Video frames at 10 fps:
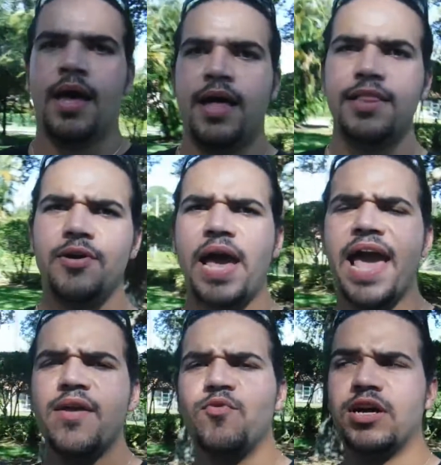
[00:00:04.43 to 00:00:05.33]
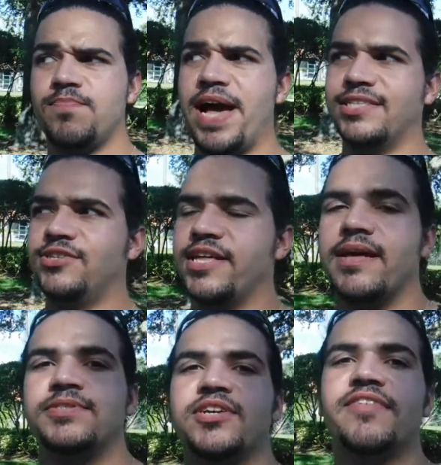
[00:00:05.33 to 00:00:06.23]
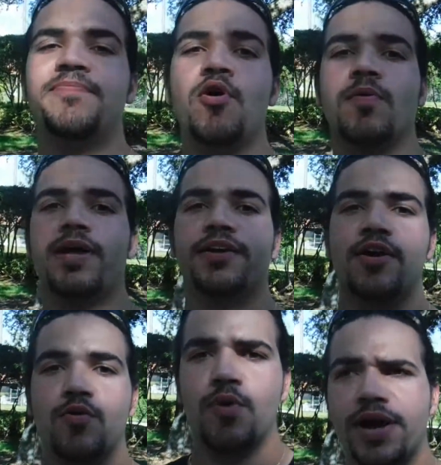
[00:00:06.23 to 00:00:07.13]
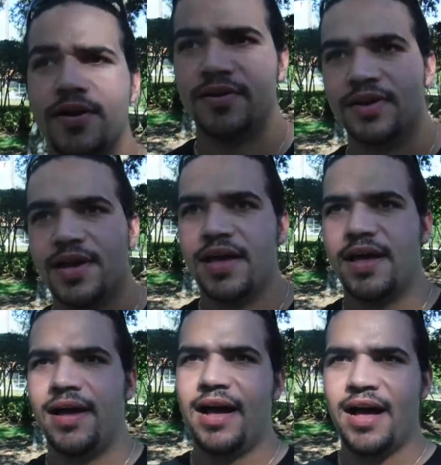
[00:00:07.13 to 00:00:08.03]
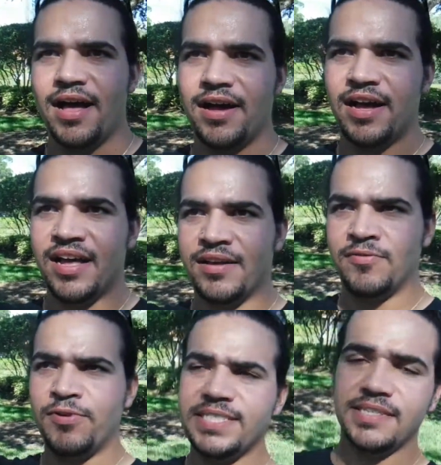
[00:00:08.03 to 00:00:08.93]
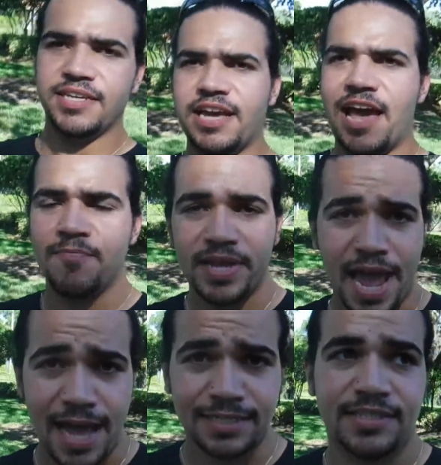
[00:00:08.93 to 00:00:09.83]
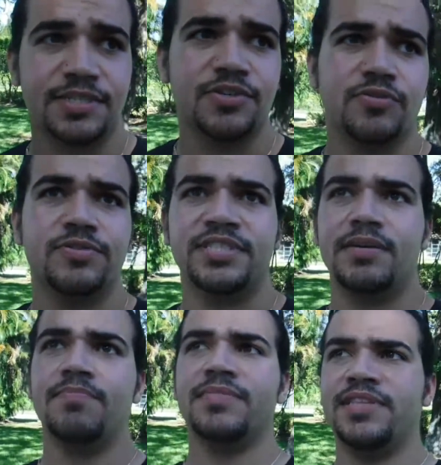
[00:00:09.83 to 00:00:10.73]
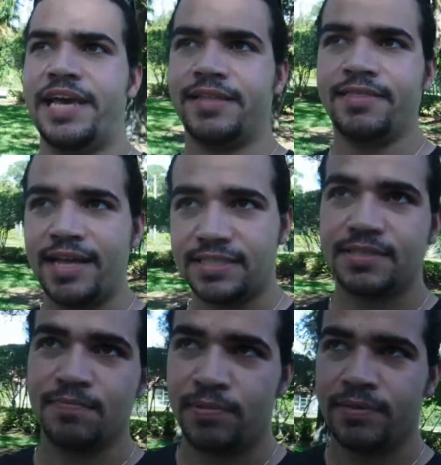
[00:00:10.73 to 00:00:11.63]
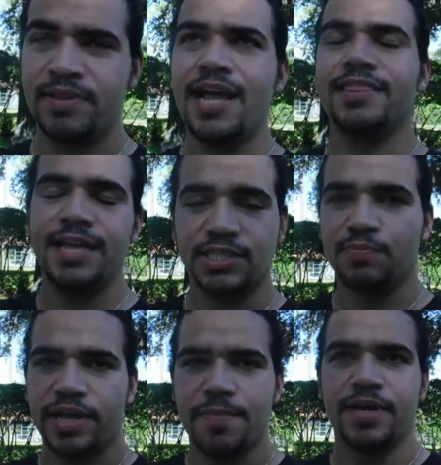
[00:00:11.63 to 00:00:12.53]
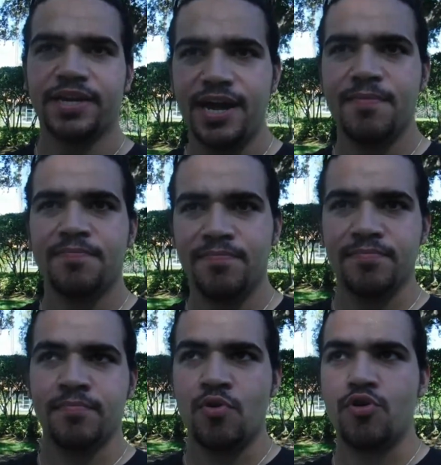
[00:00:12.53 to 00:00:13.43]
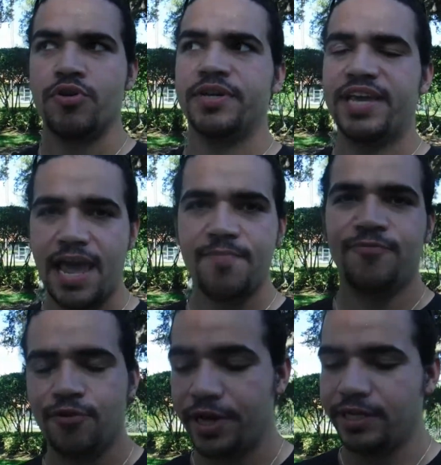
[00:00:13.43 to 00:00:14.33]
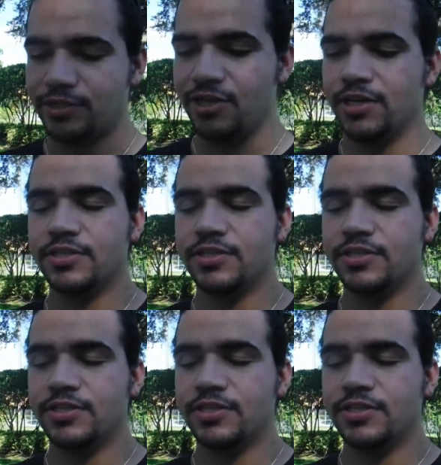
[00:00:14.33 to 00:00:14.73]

Hello and welcome back to another episode of Pokemon Go, where recently I've been asked to do some, like, not let's play, but kind of more game footage.